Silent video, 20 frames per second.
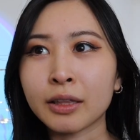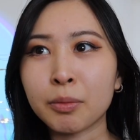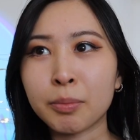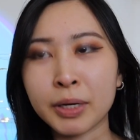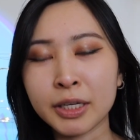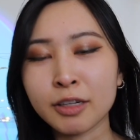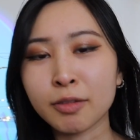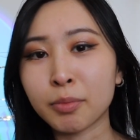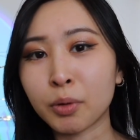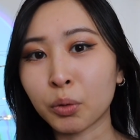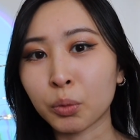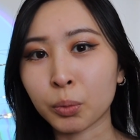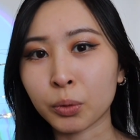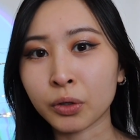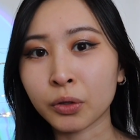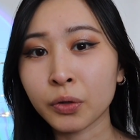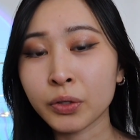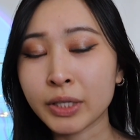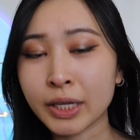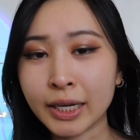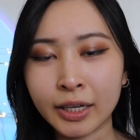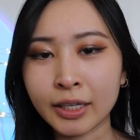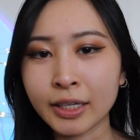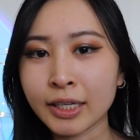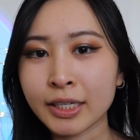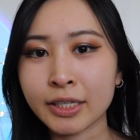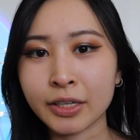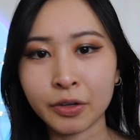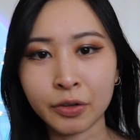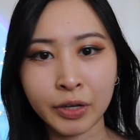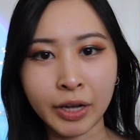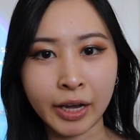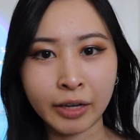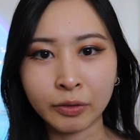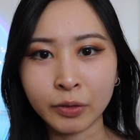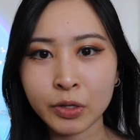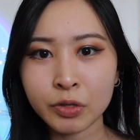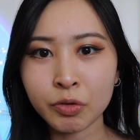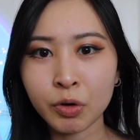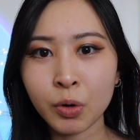the best of both worlds in a security
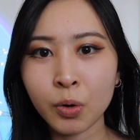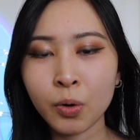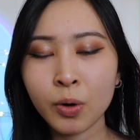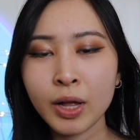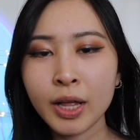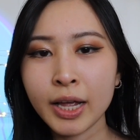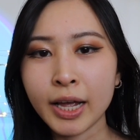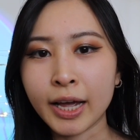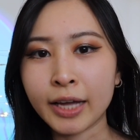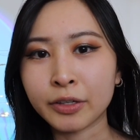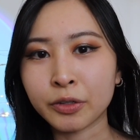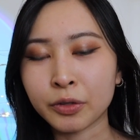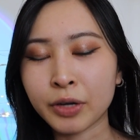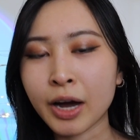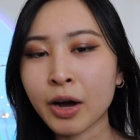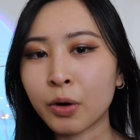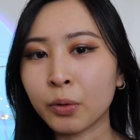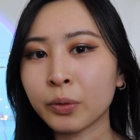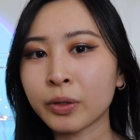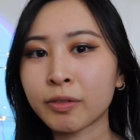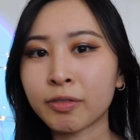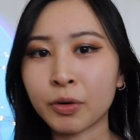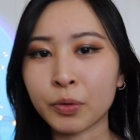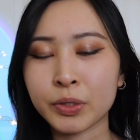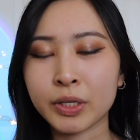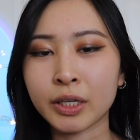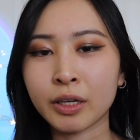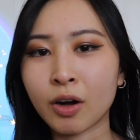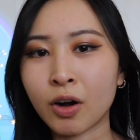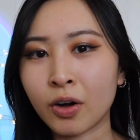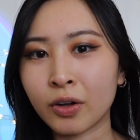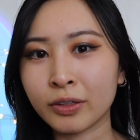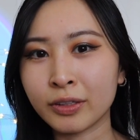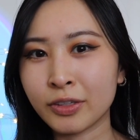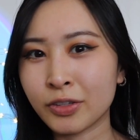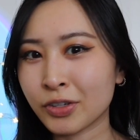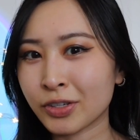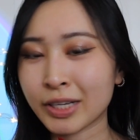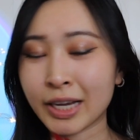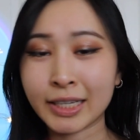analyst role, and you're not only focusing on
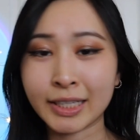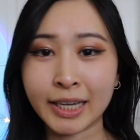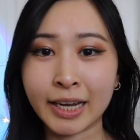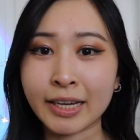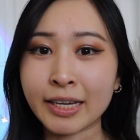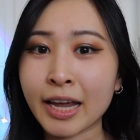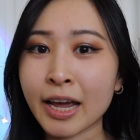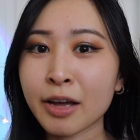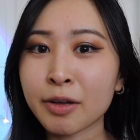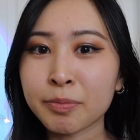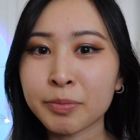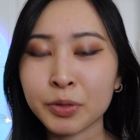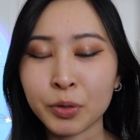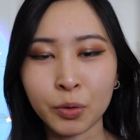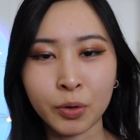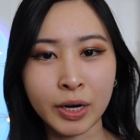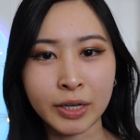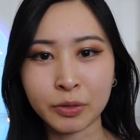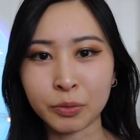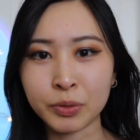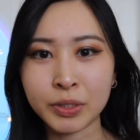just S I E Ms or S O